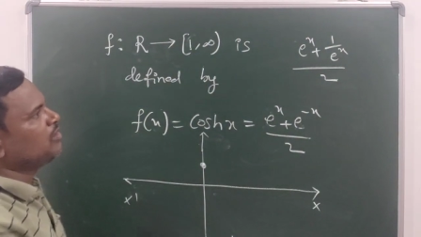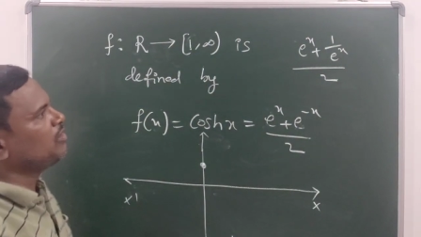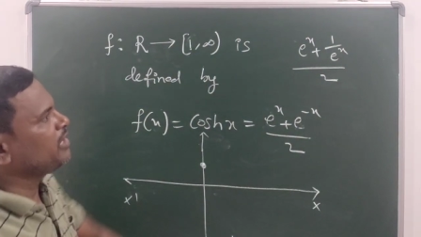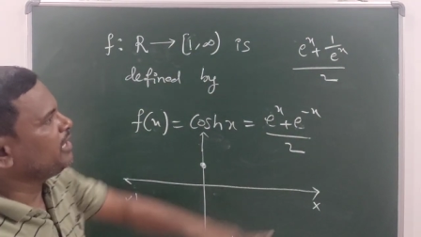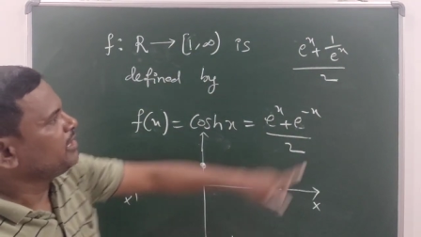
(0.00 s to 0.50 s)

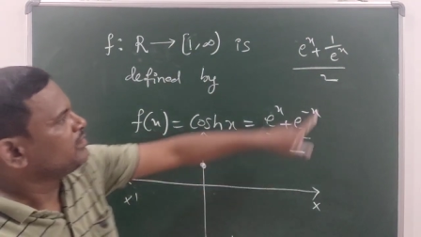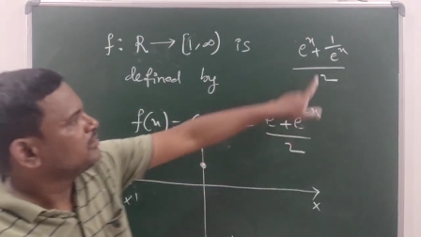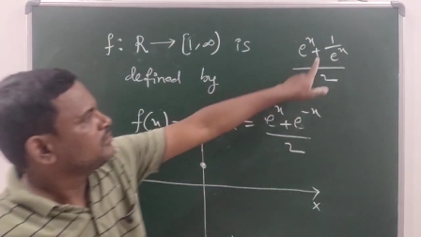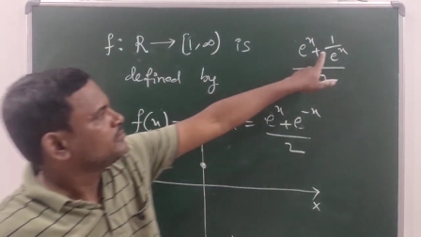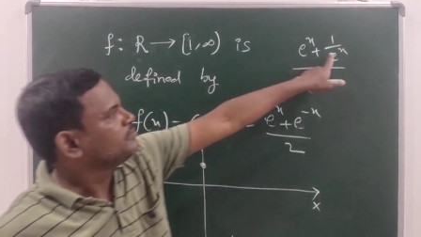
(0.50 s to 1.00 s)
Okay,
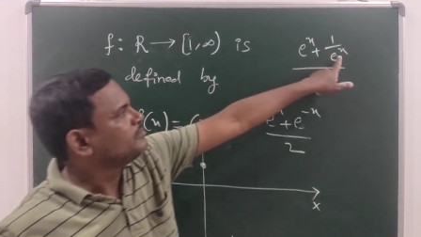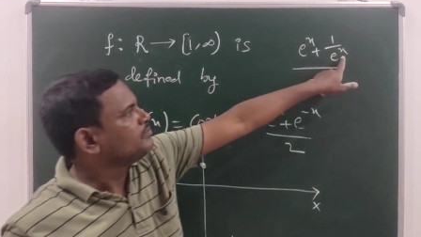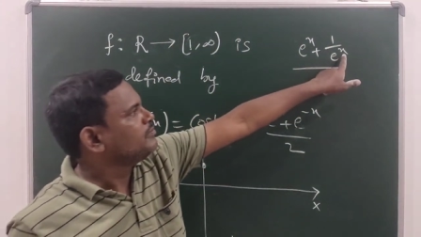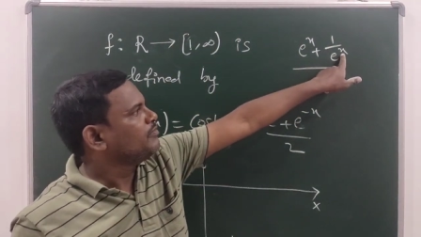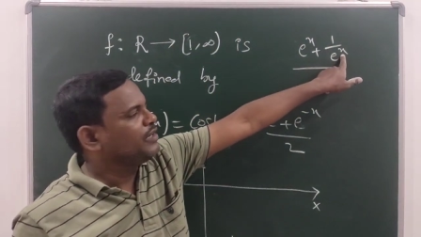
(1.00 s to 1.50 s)

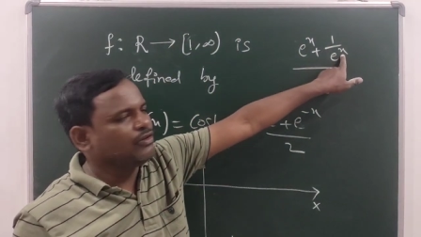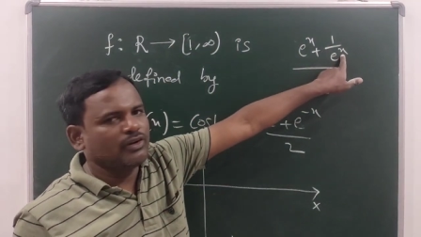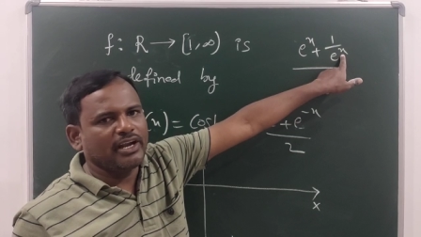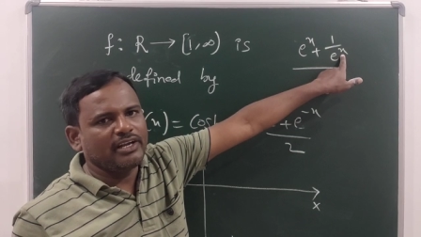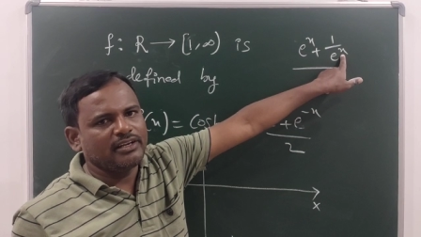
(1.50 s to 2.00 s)
when
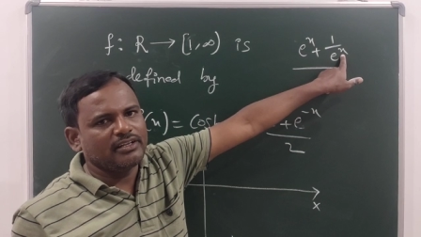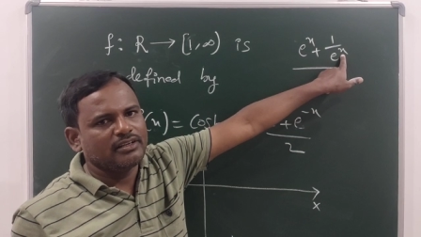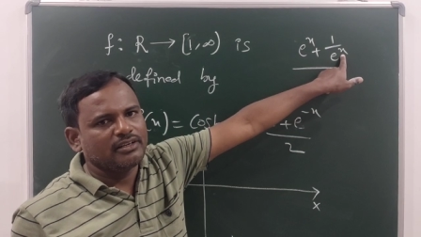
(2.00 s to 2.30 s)
you write,